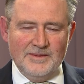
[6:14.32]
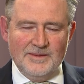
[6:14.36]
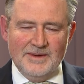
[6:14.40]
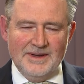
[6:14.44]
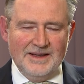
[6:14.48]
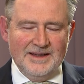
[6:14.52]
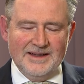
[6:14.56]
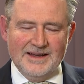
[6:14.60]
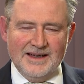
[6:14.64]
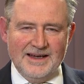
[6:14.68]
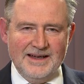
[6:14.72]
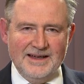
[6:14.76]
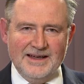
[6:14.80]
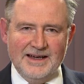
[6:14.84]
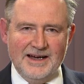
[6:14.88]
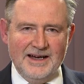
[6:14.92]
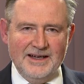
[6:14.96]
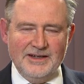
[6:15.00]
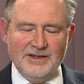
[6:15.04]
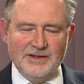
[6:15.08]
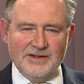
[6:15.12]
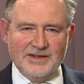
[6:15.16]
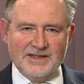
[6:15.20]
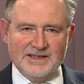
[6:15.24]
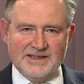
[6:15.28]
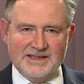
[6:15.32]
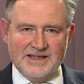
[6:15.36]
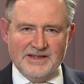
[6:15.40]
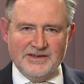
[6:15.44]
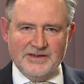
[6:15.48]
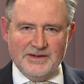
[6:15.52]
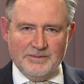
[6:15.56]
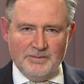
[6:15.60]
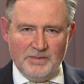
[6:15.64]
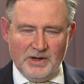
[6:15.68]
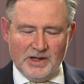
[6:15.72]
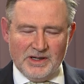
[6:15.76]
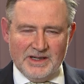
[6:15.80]
Well, I don't
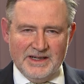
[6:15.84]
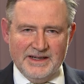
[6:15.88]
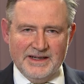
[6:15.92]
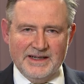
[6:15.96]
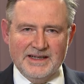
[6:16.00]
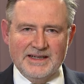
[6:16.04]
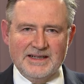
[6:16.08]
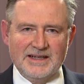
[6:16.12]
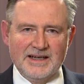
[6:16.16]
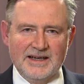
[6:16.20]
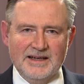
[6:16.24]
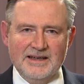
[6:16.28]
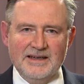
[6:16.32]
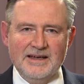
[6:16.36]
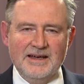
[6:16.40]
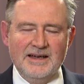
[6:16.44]
consider it bottling it.